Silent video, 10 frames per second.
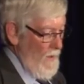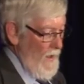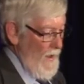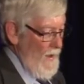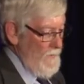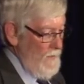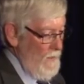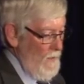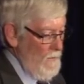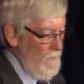and the
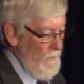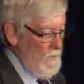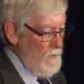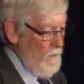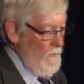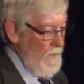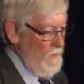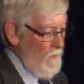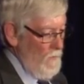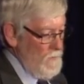individual
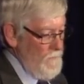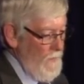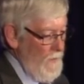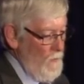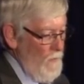wrinkles very